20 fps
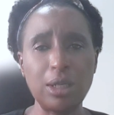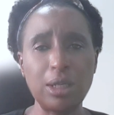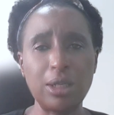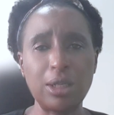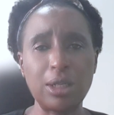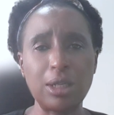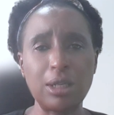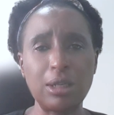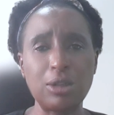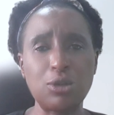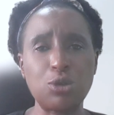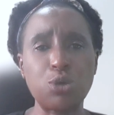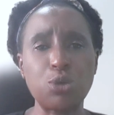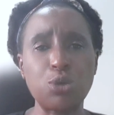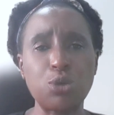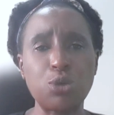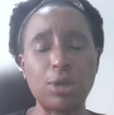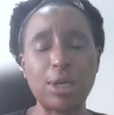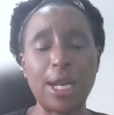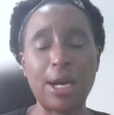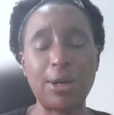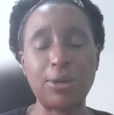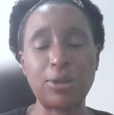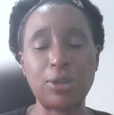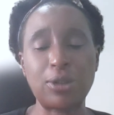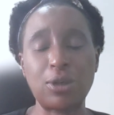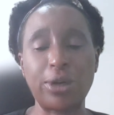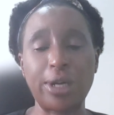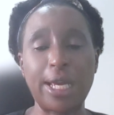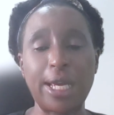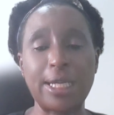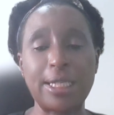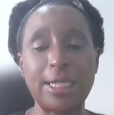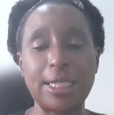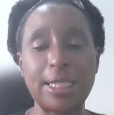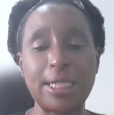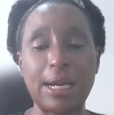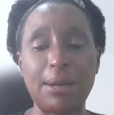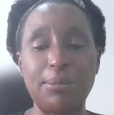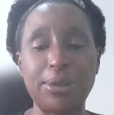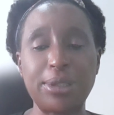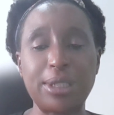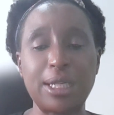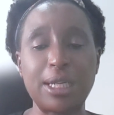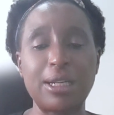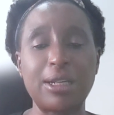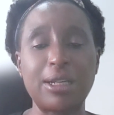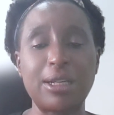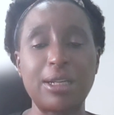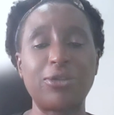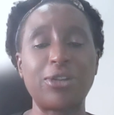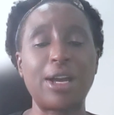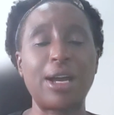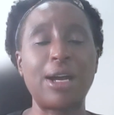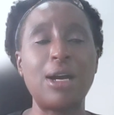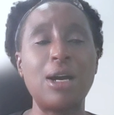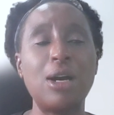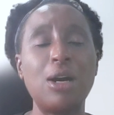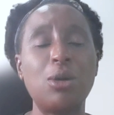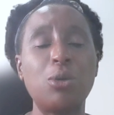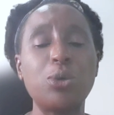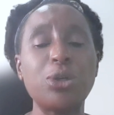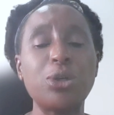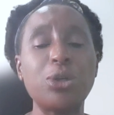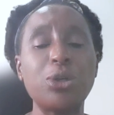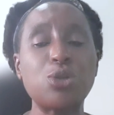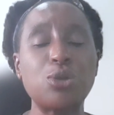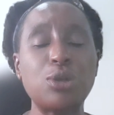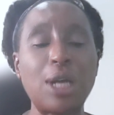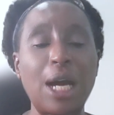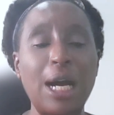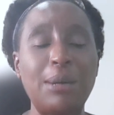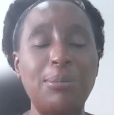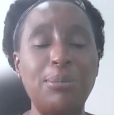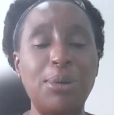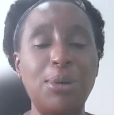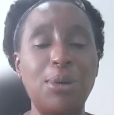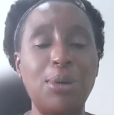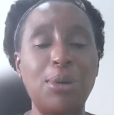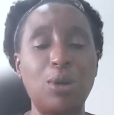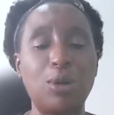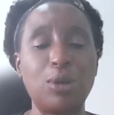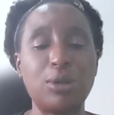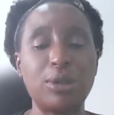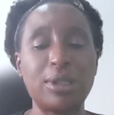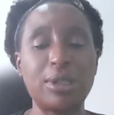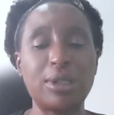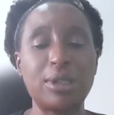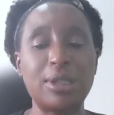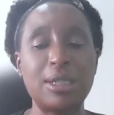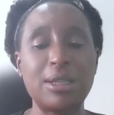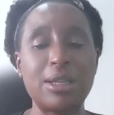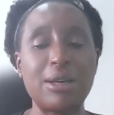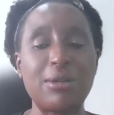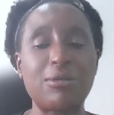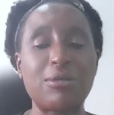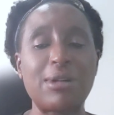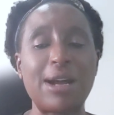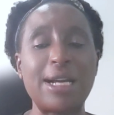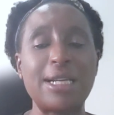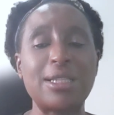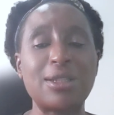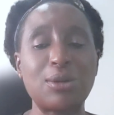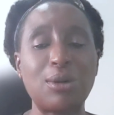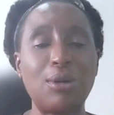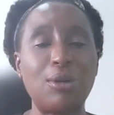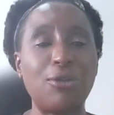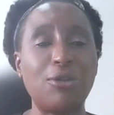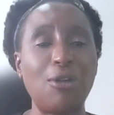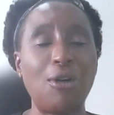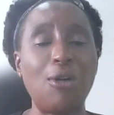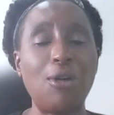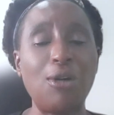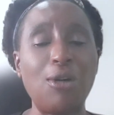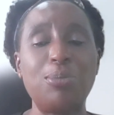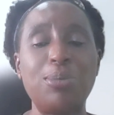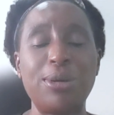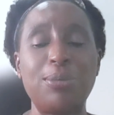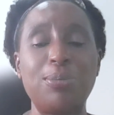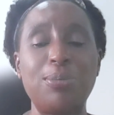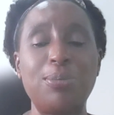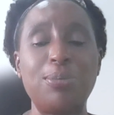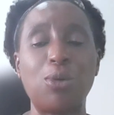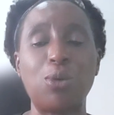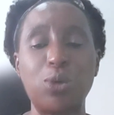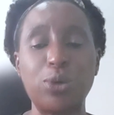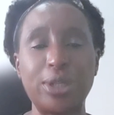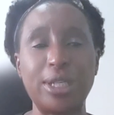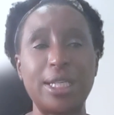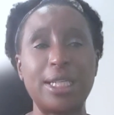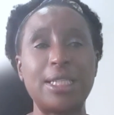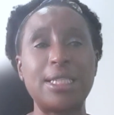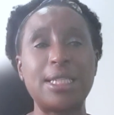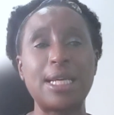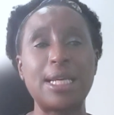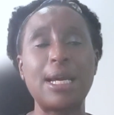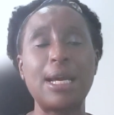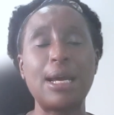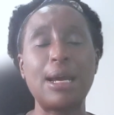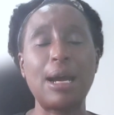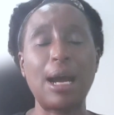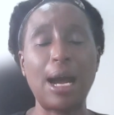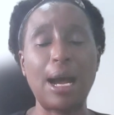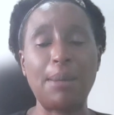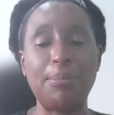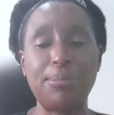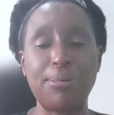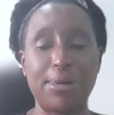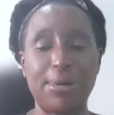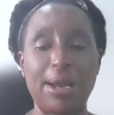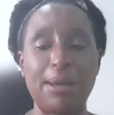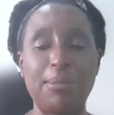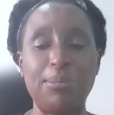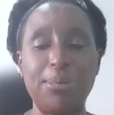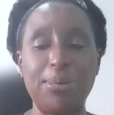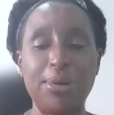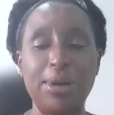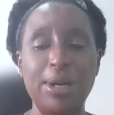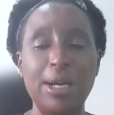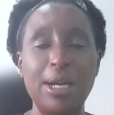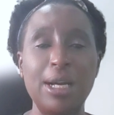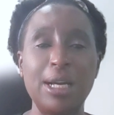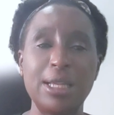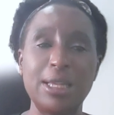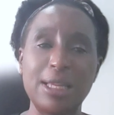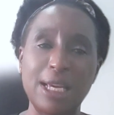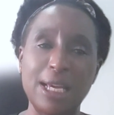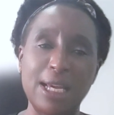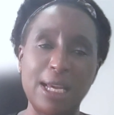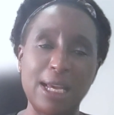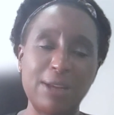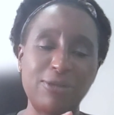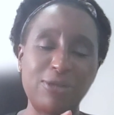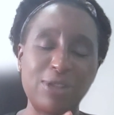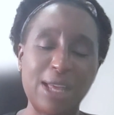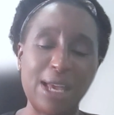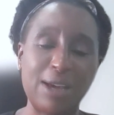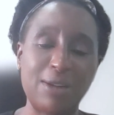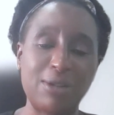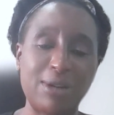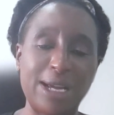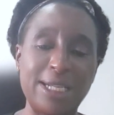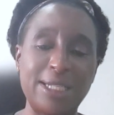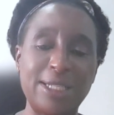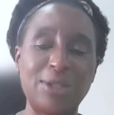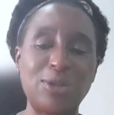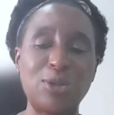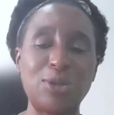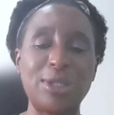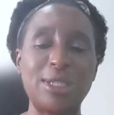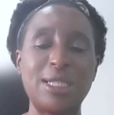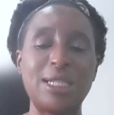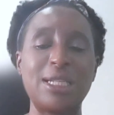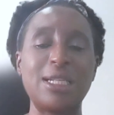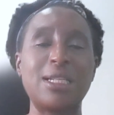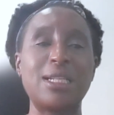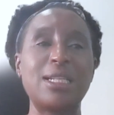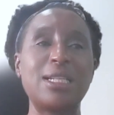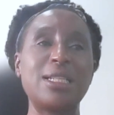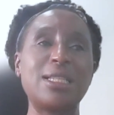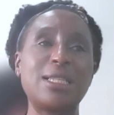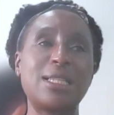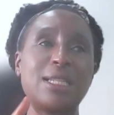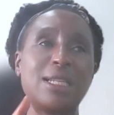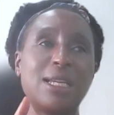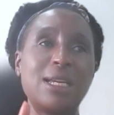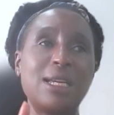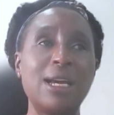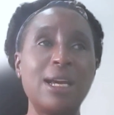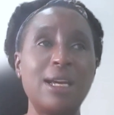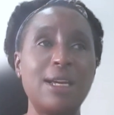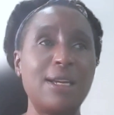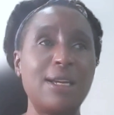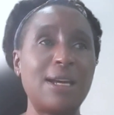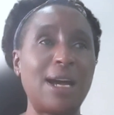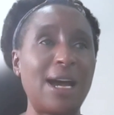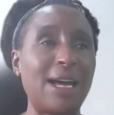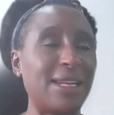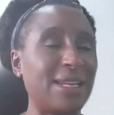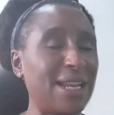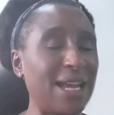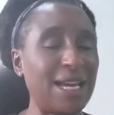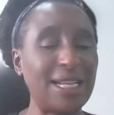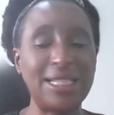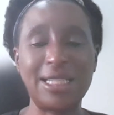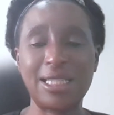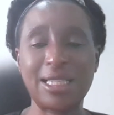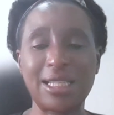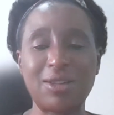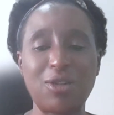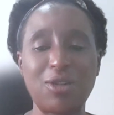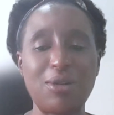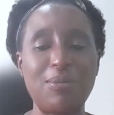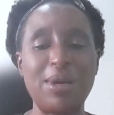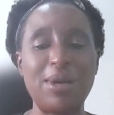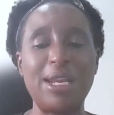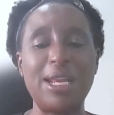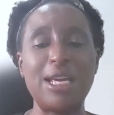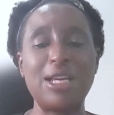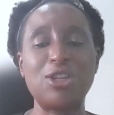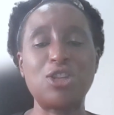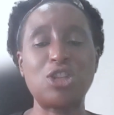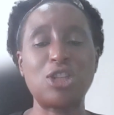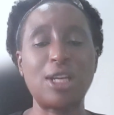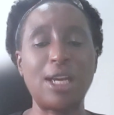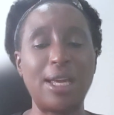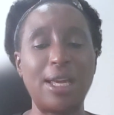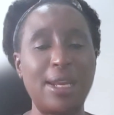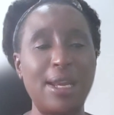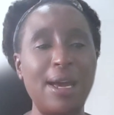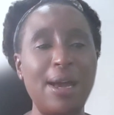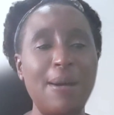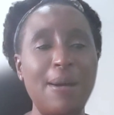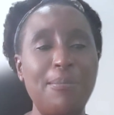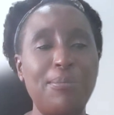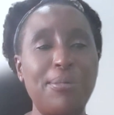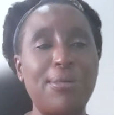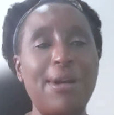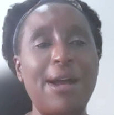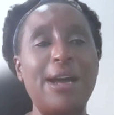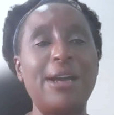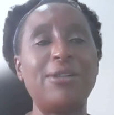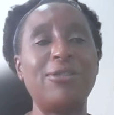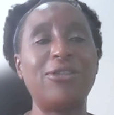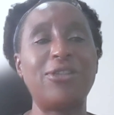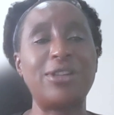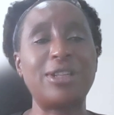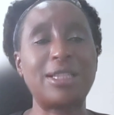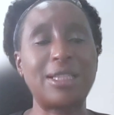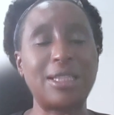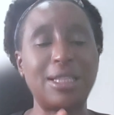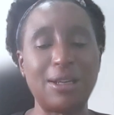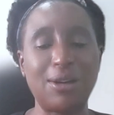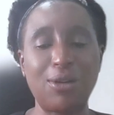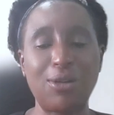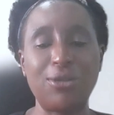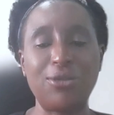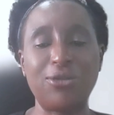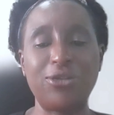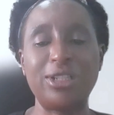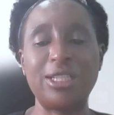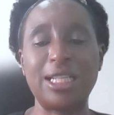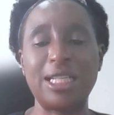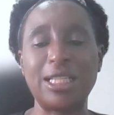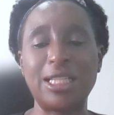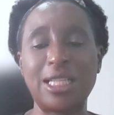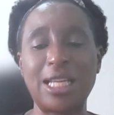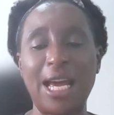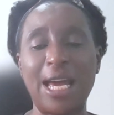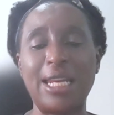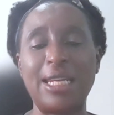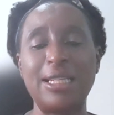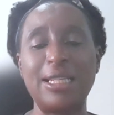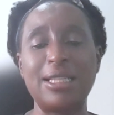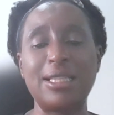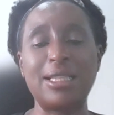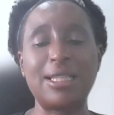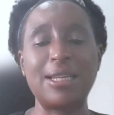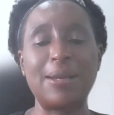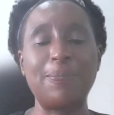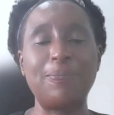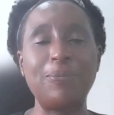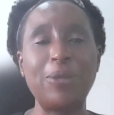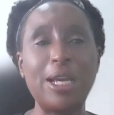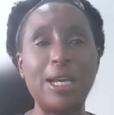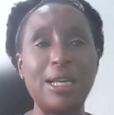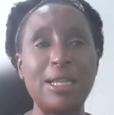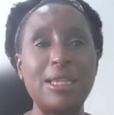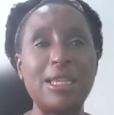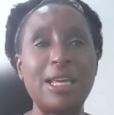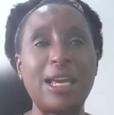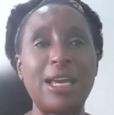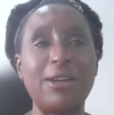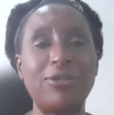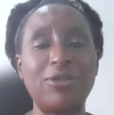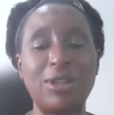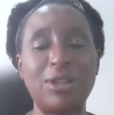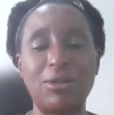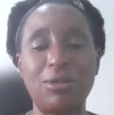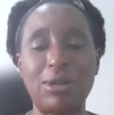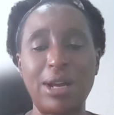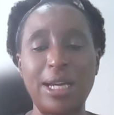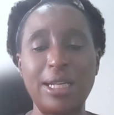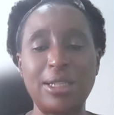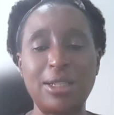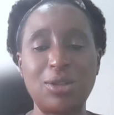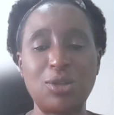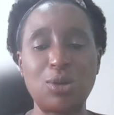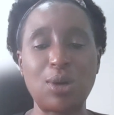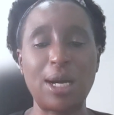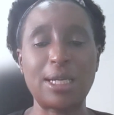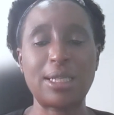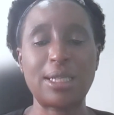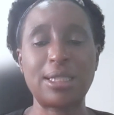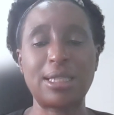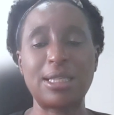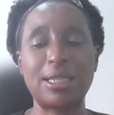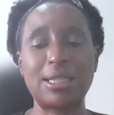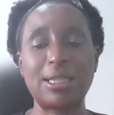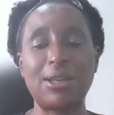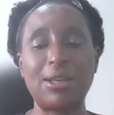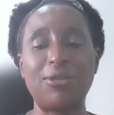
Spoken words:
to roll out long-acting cabotegravir, we should uphold the rights of all people who need PrEP. They have their right to dignity, non-discrimination, privacy, confidentiality. They have the right to access